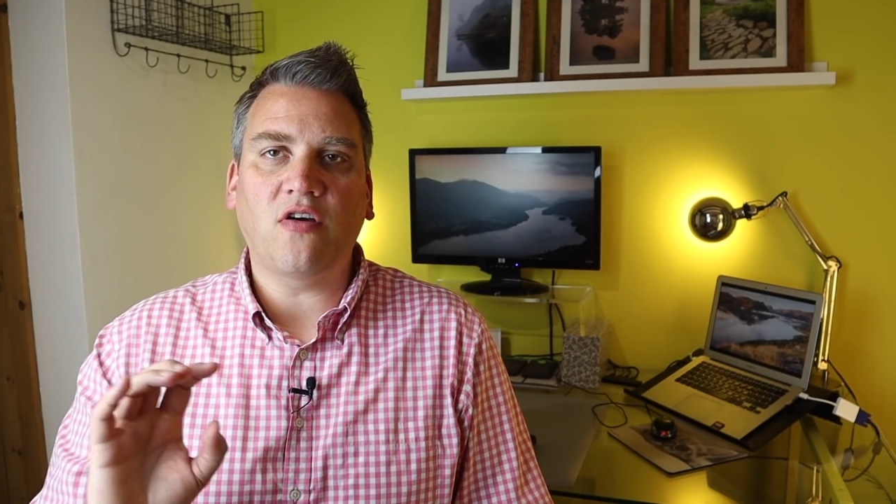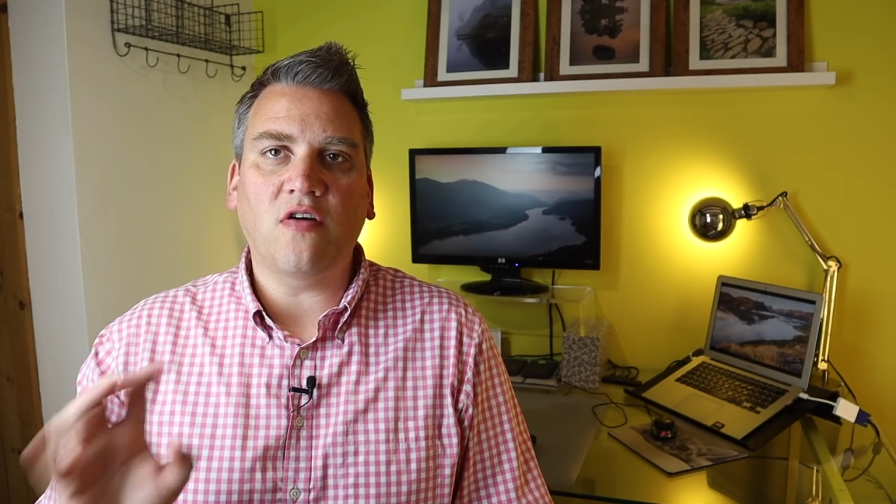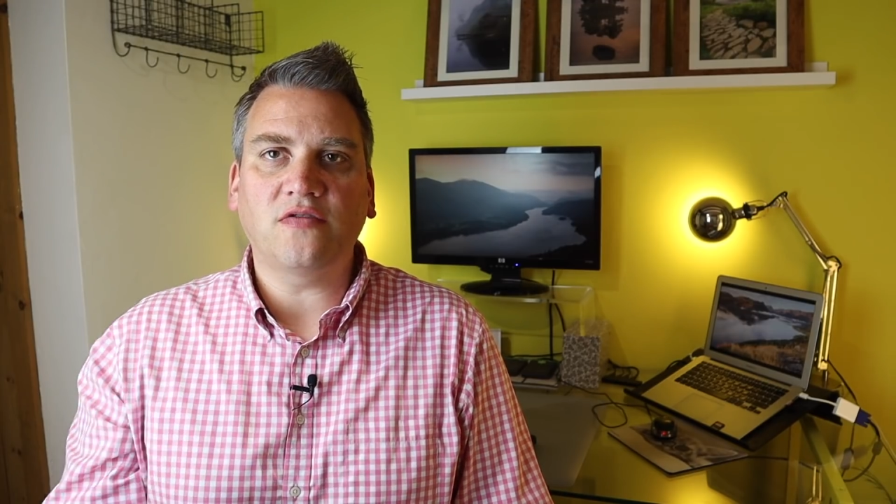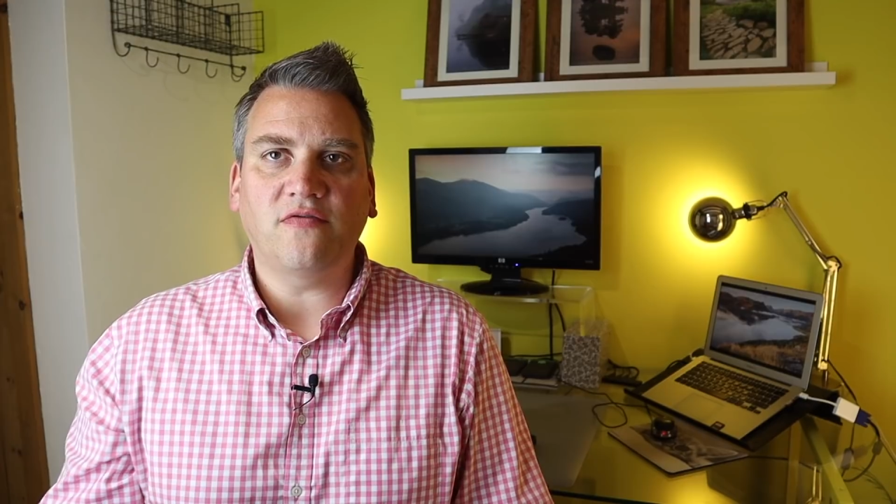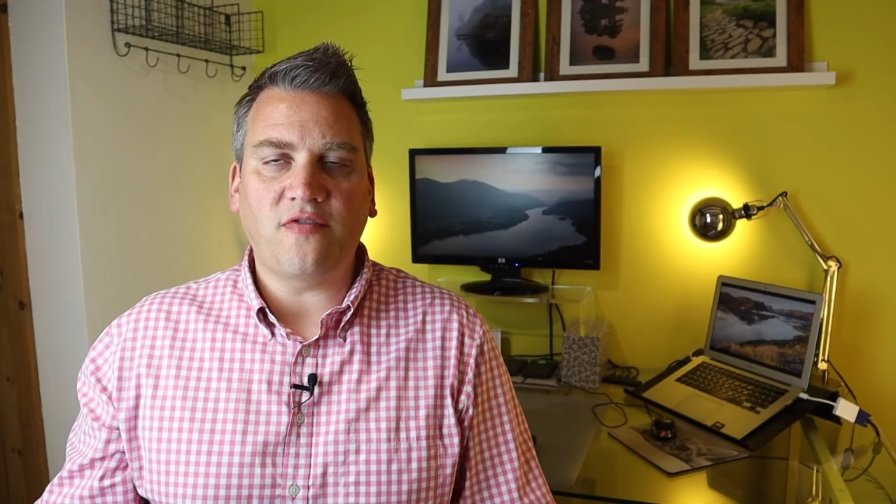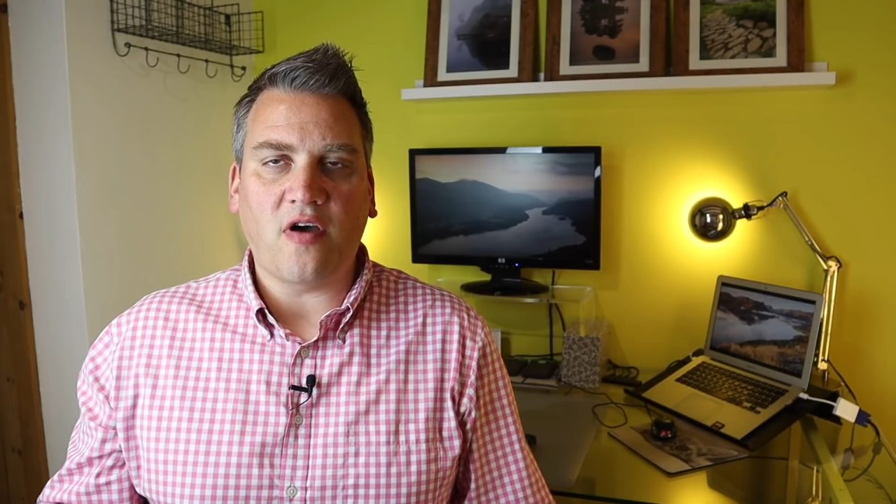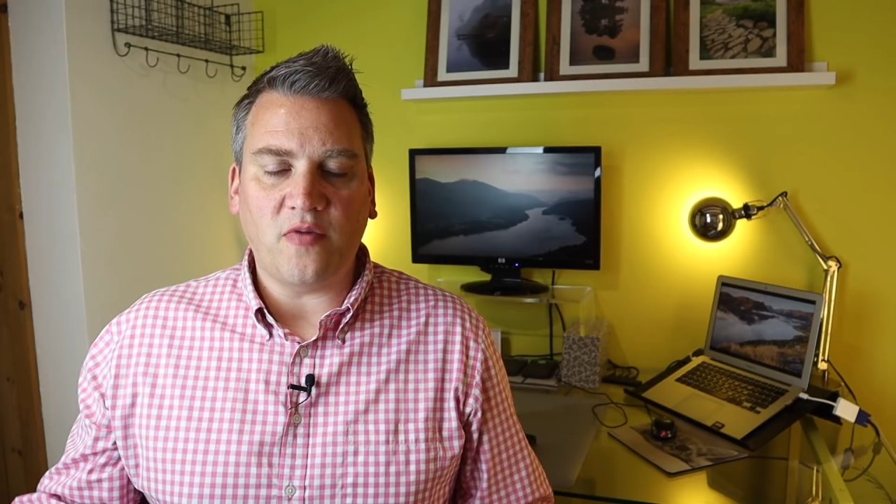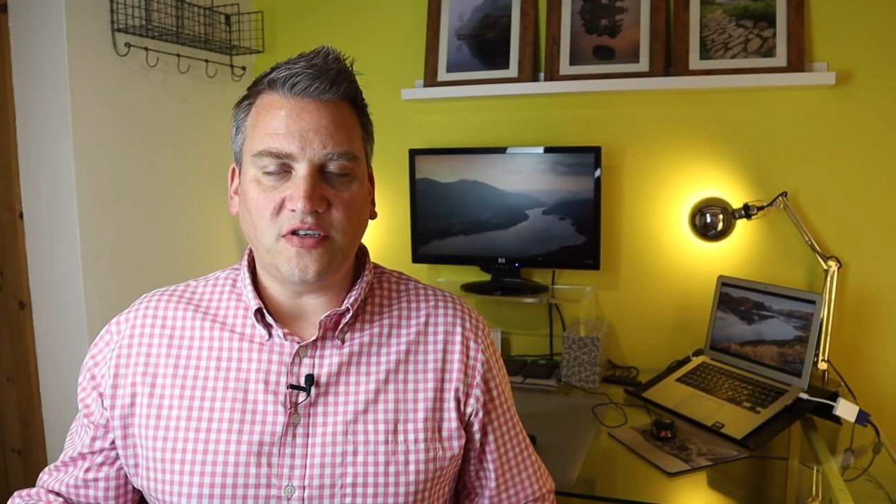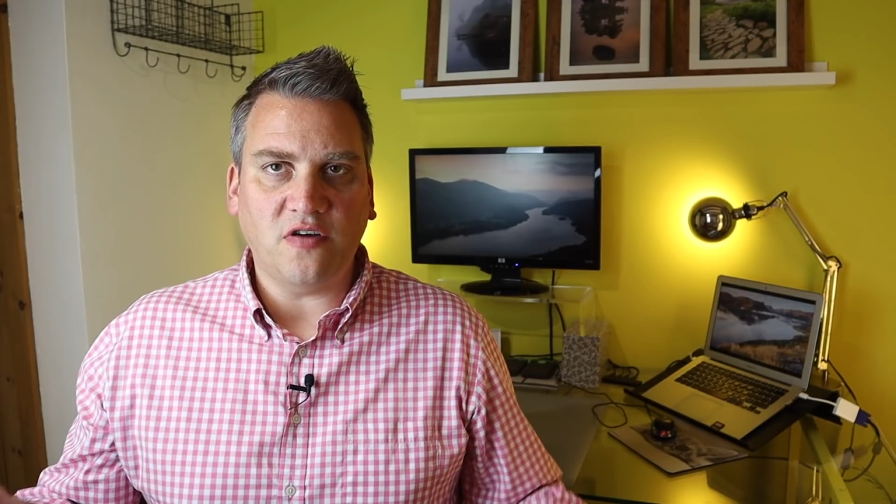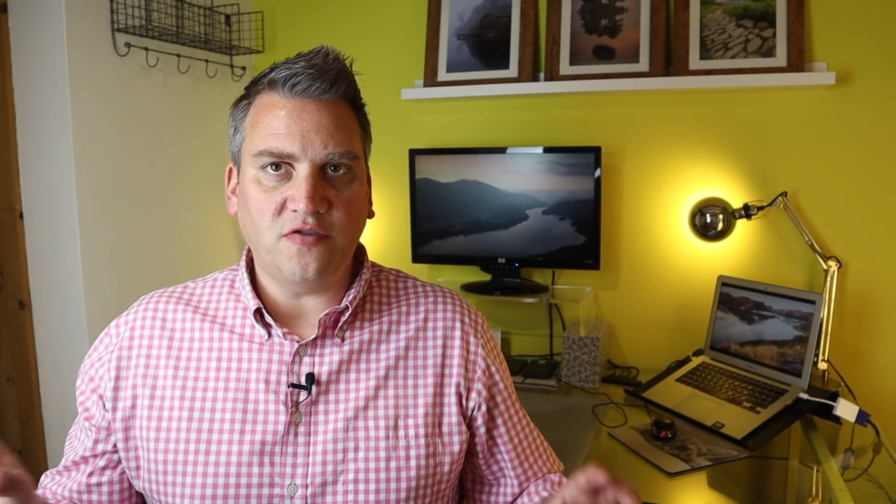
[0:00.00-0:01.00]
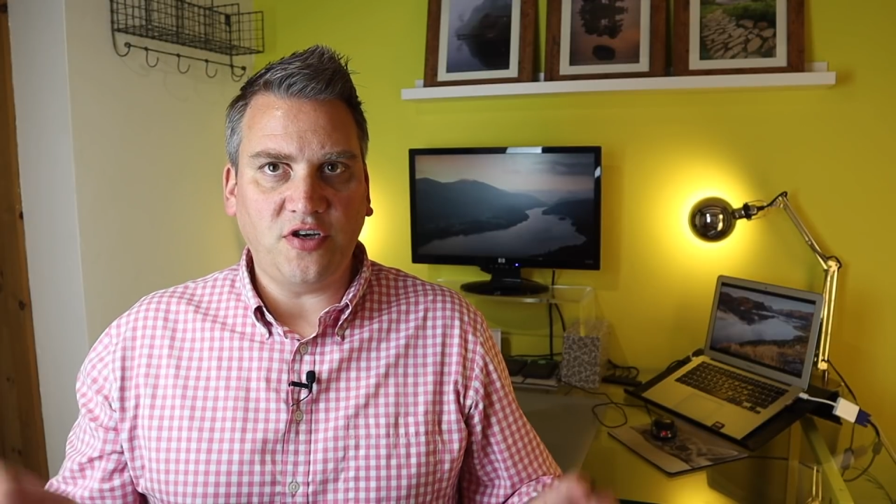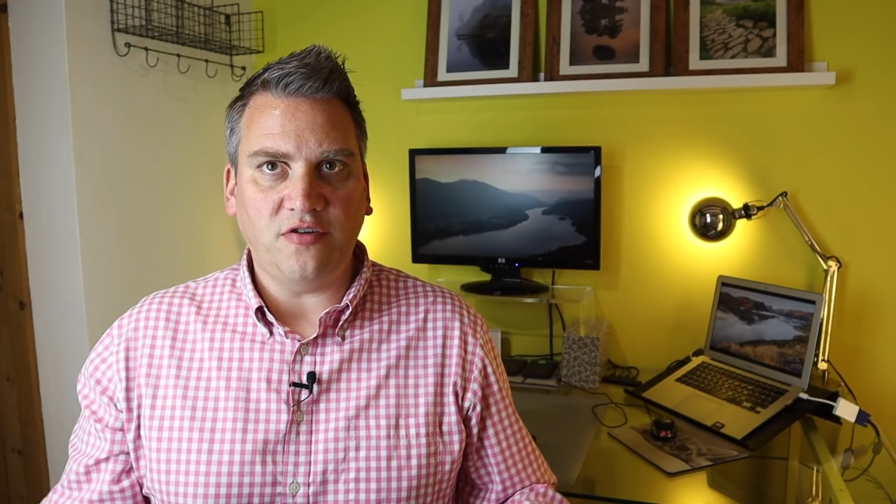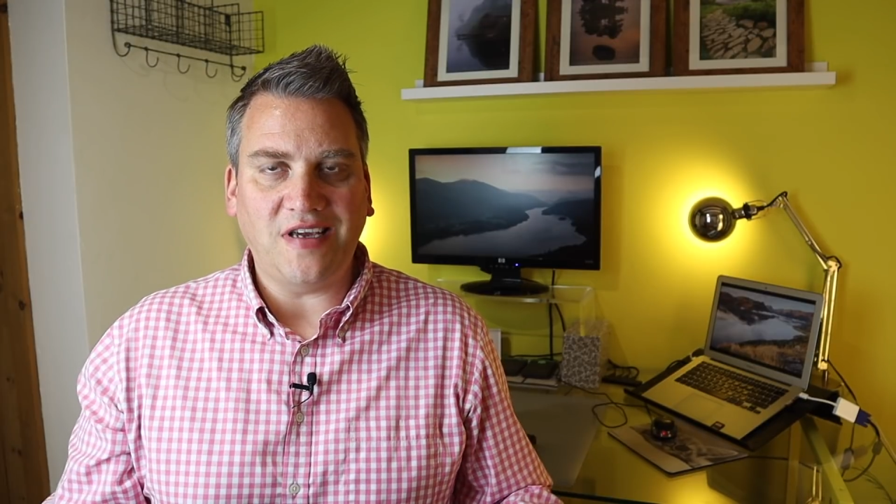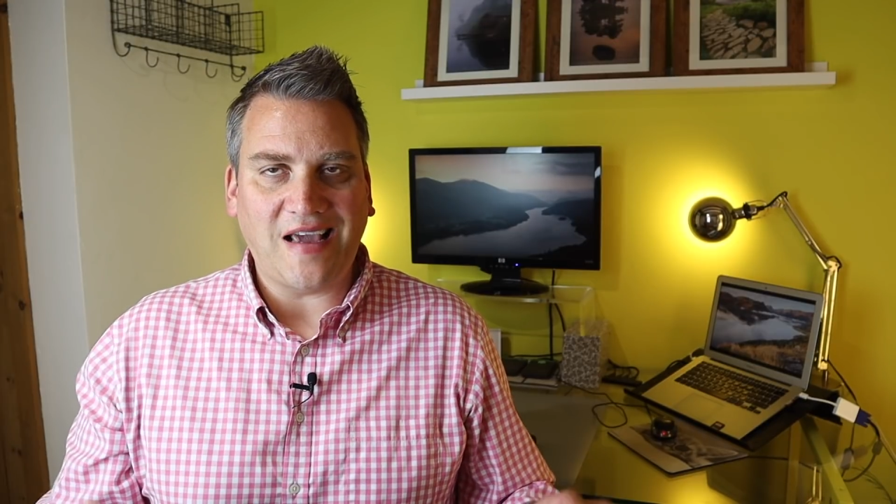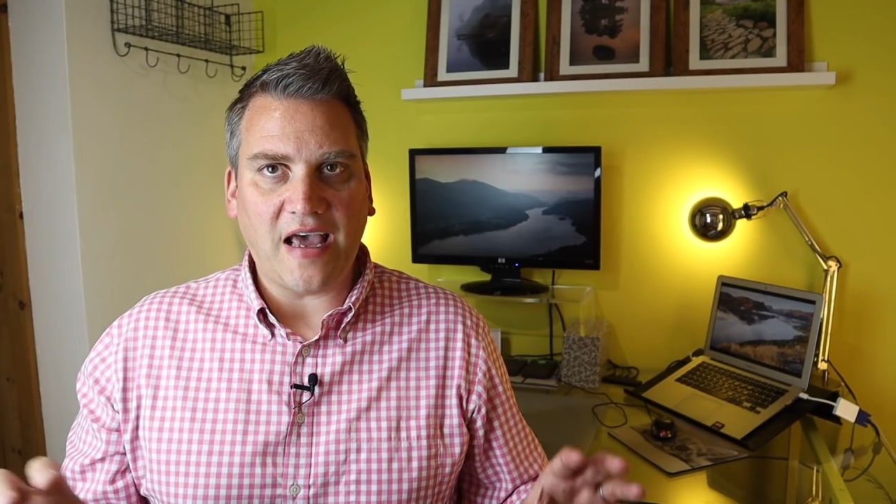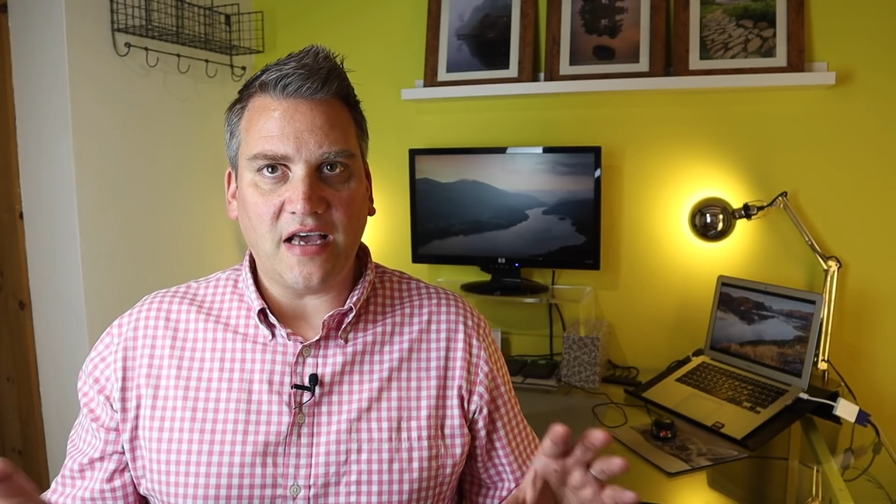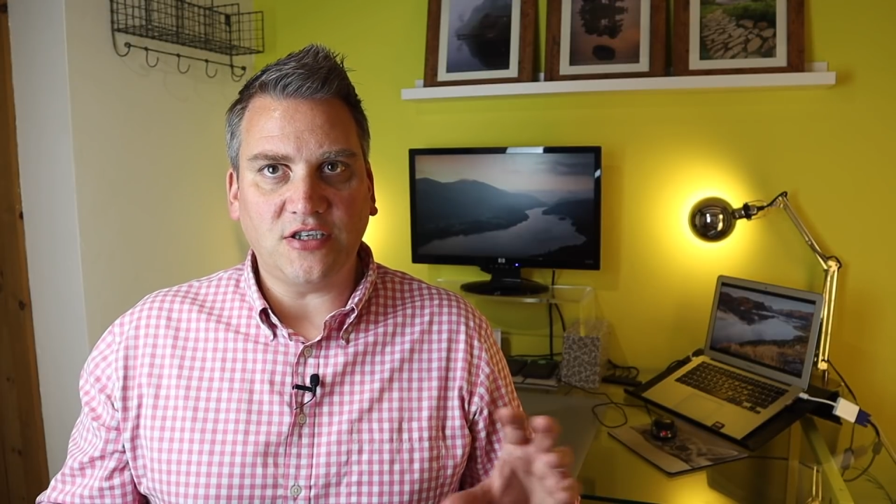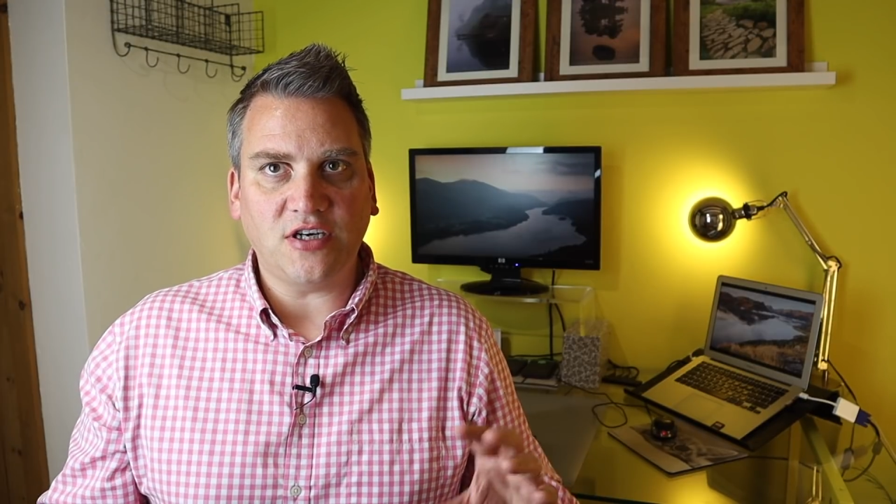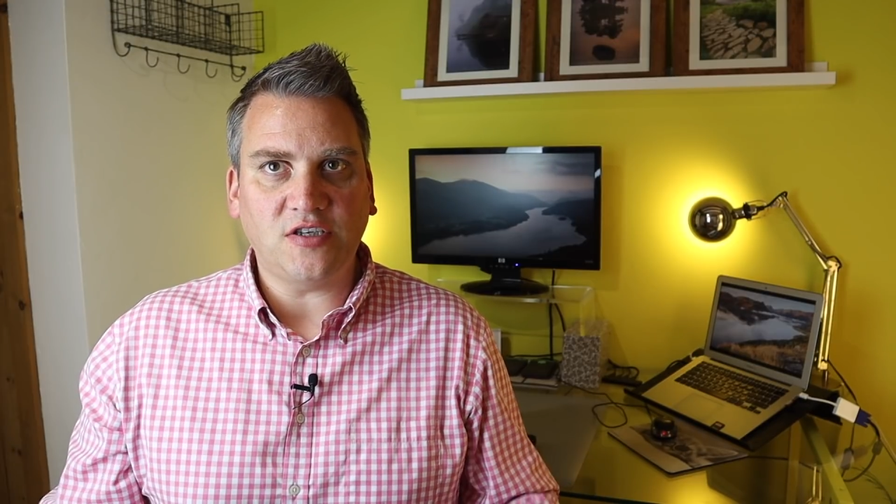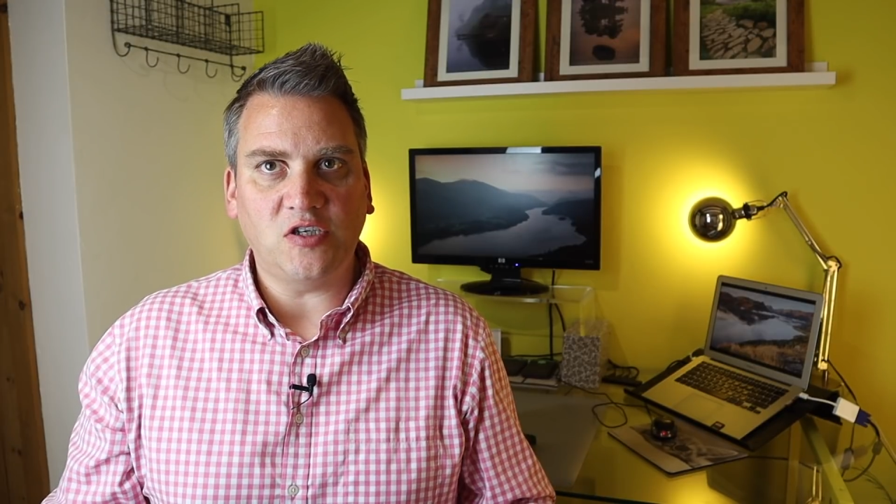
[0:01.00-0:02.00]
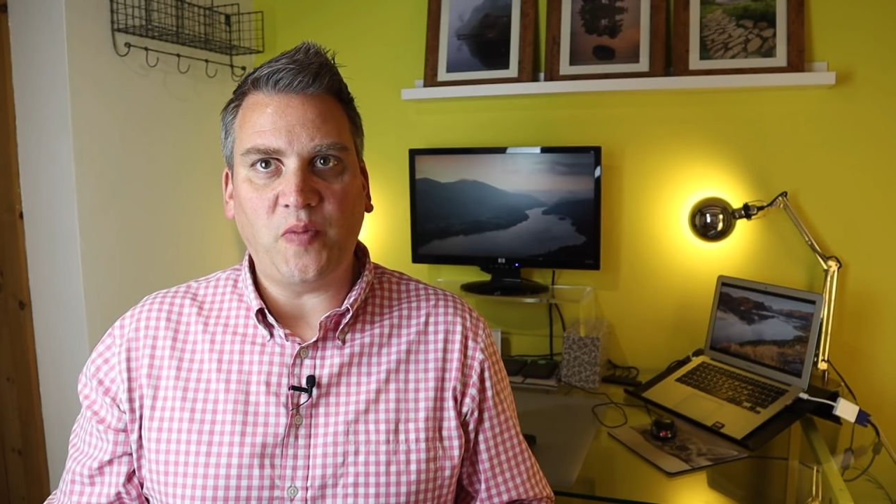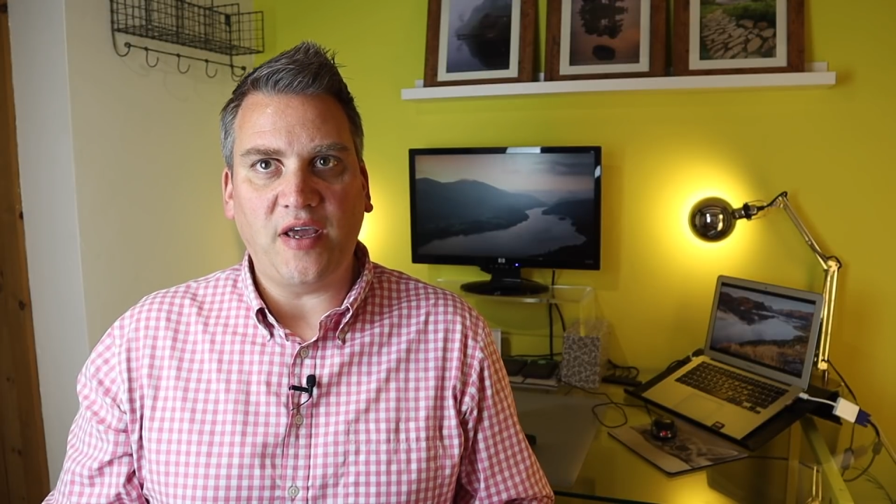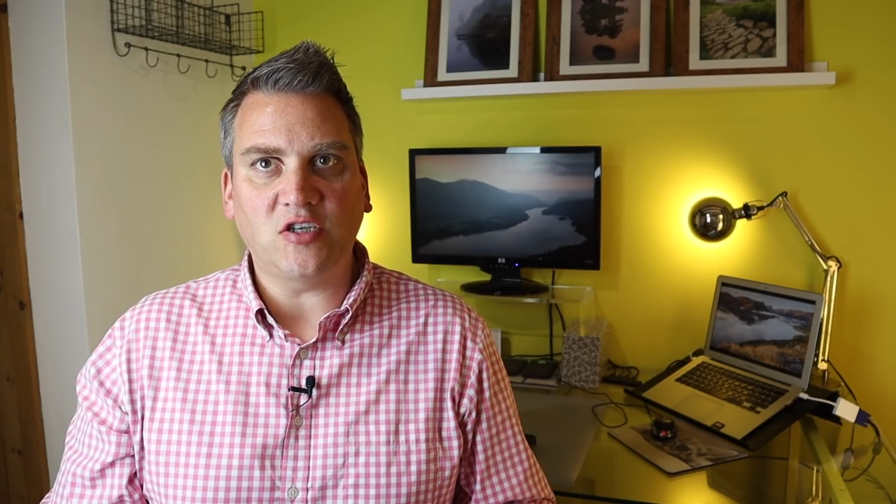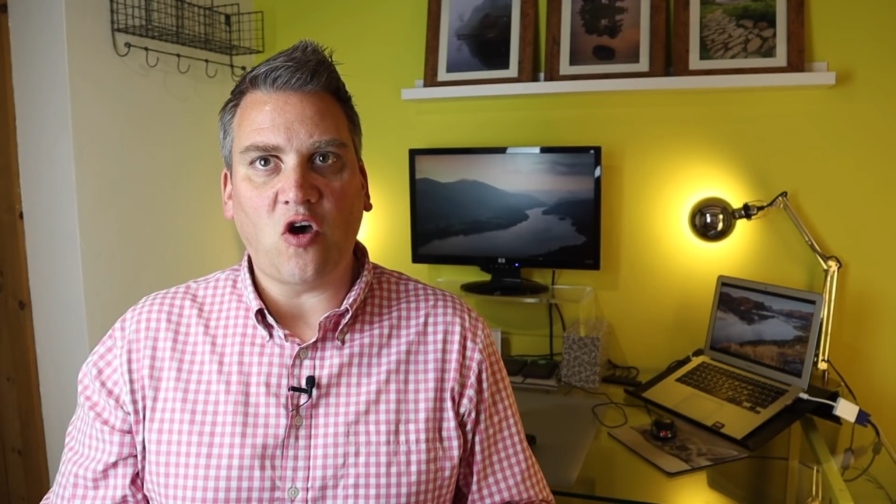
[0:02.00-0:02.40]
I often find myself shooting at shutter speeds